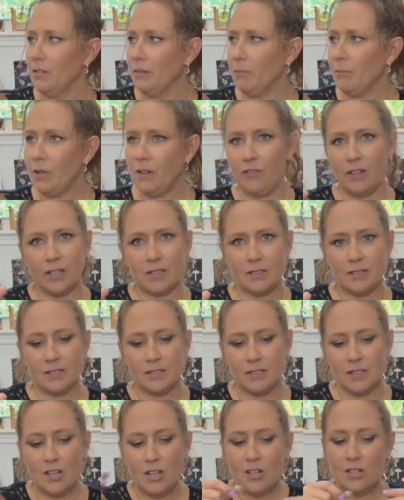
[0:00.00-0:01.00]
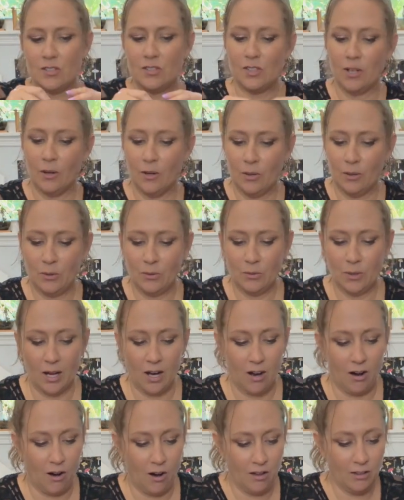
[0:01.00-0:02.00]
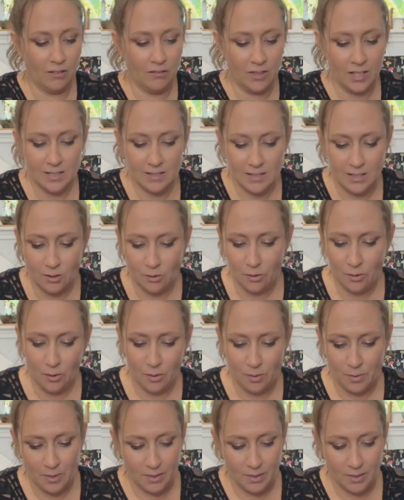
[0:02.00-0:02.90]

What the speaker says: Perfect. So all of these little